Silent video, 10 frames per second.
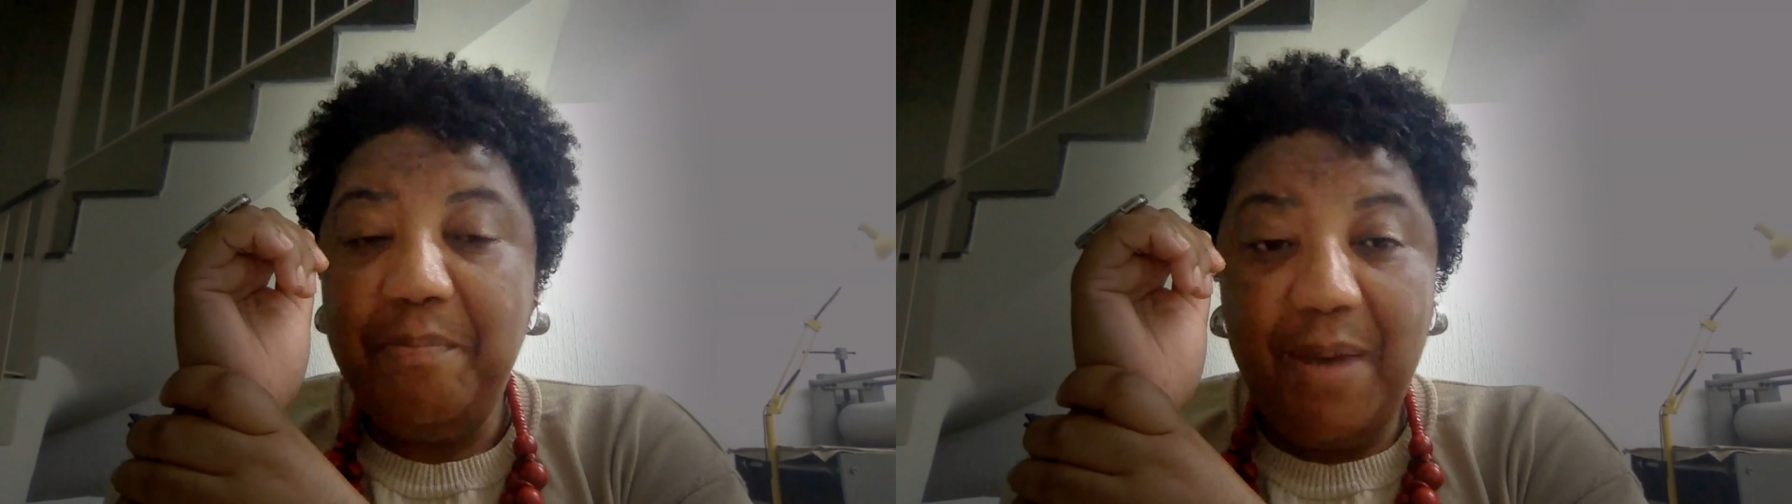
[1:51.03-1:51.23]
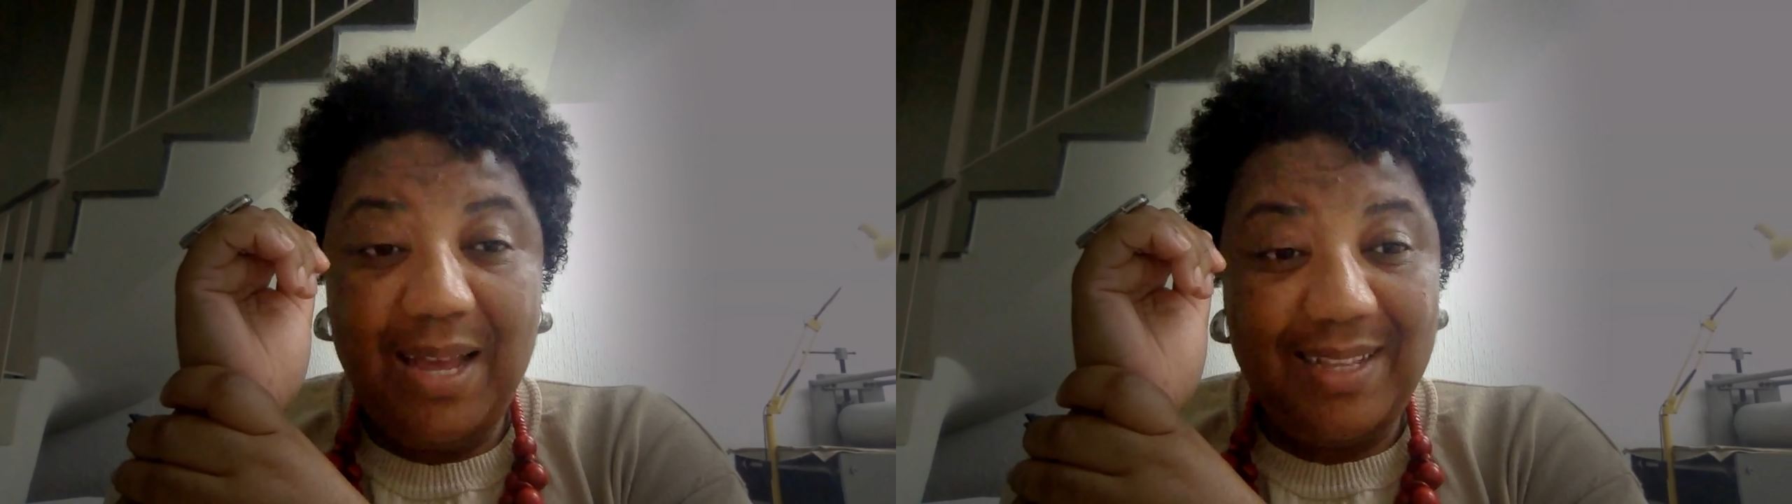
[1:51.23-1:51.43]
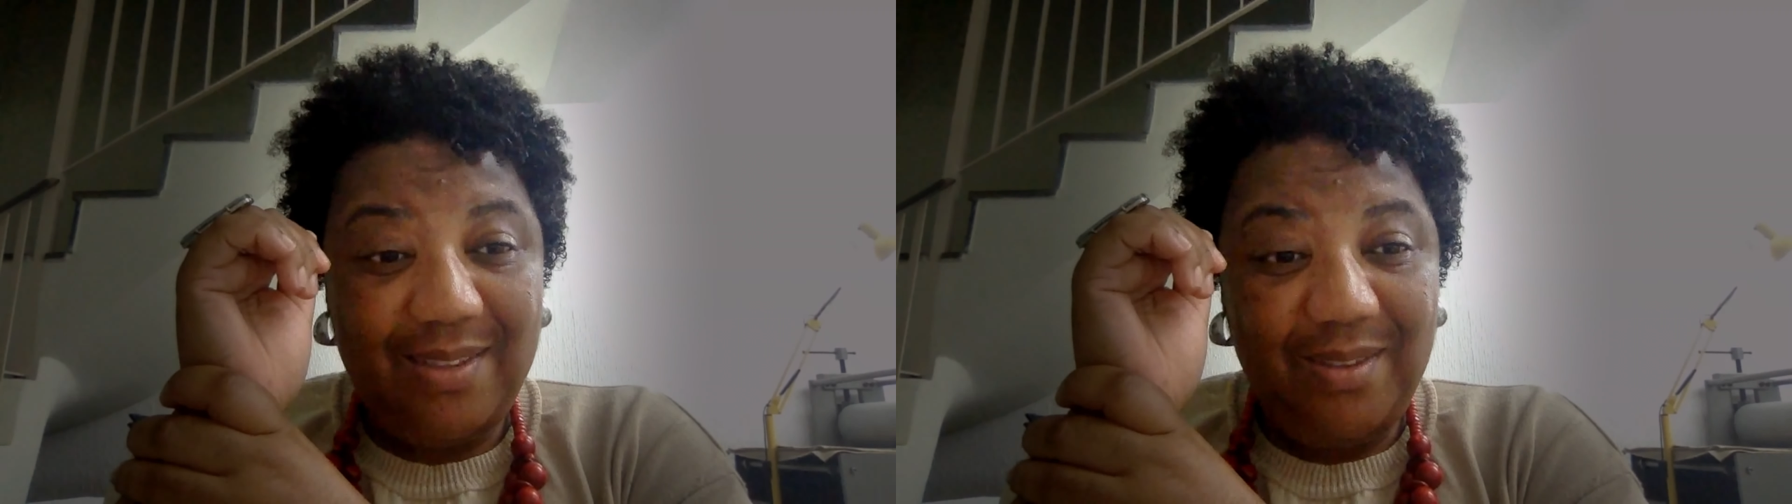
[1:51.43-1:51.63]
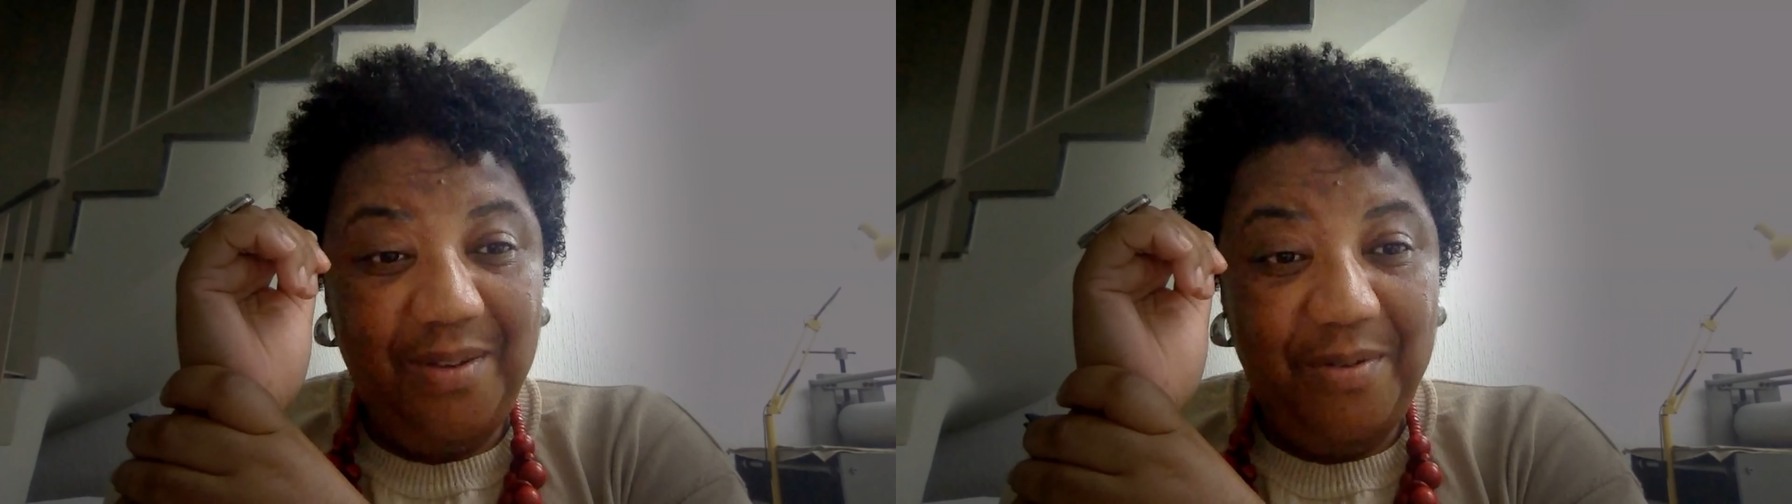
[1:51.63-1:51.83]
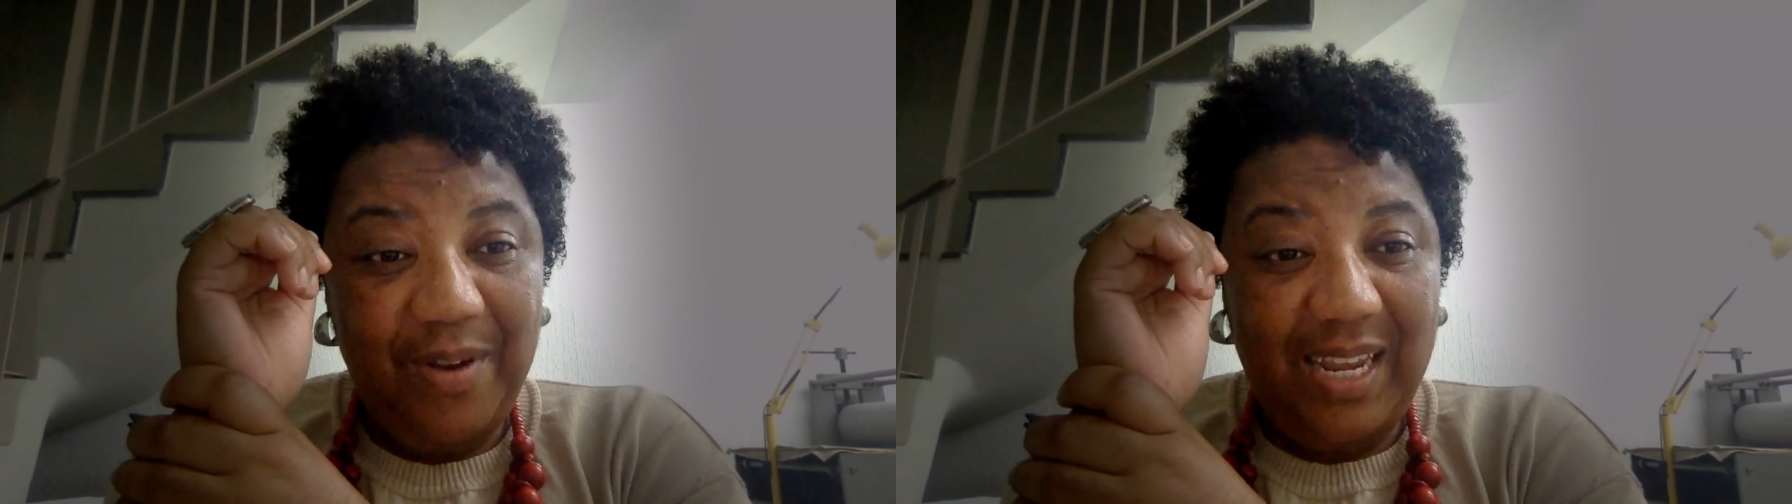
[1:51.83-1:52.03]
but
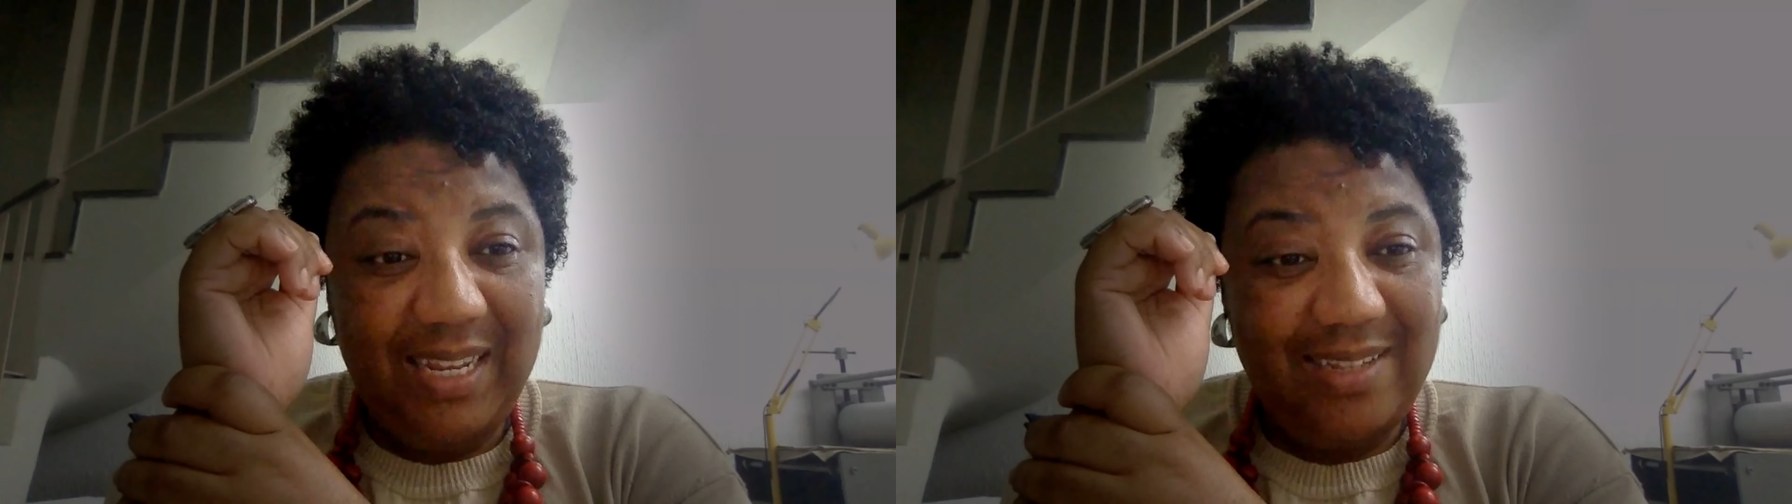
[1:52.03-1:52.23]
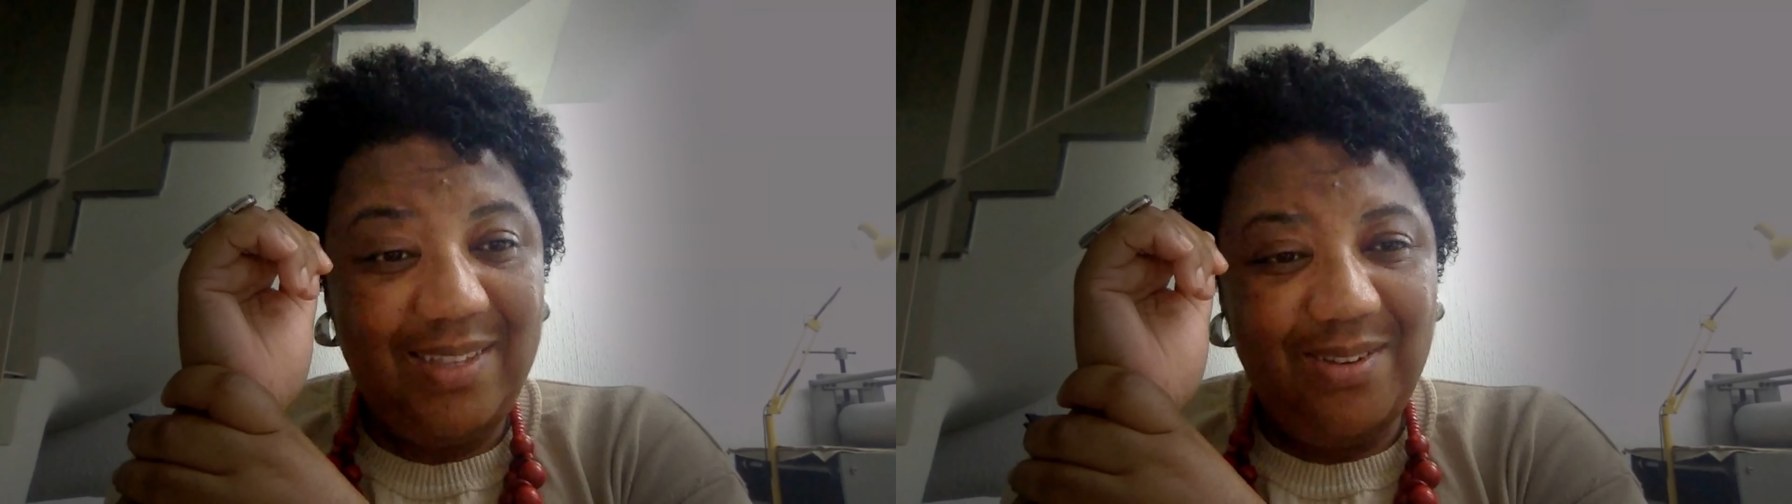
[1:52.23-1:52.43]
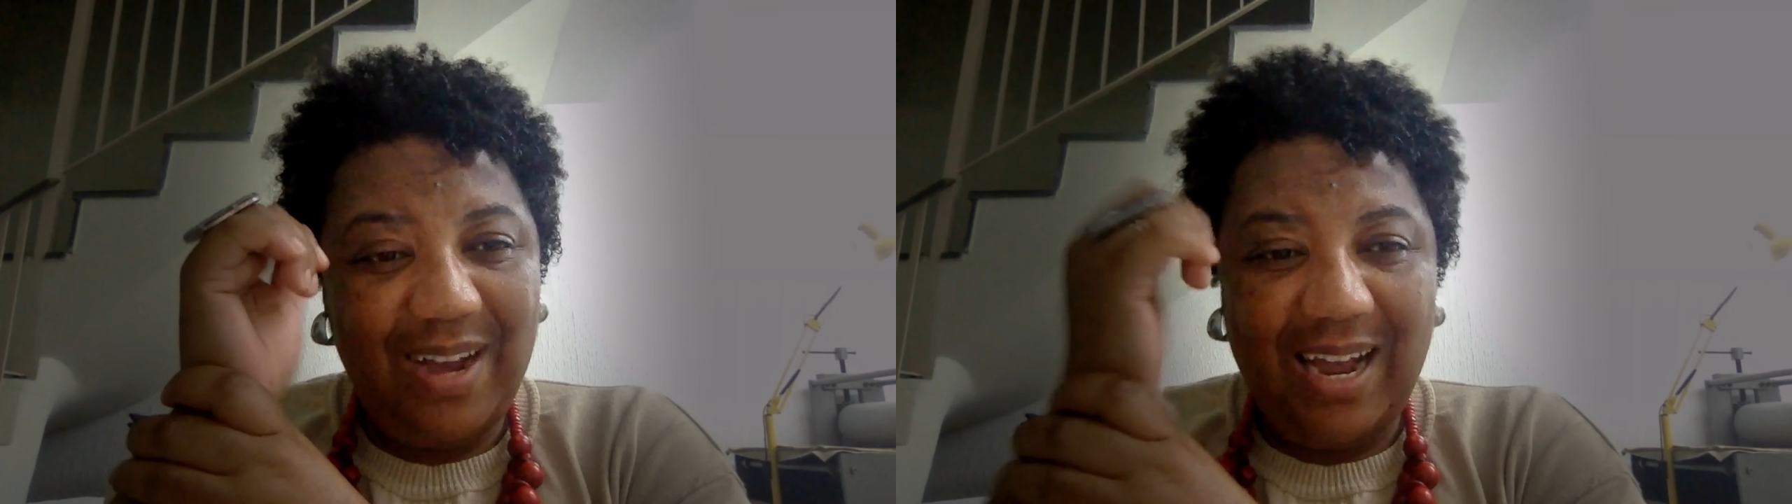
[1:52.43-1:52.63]
we still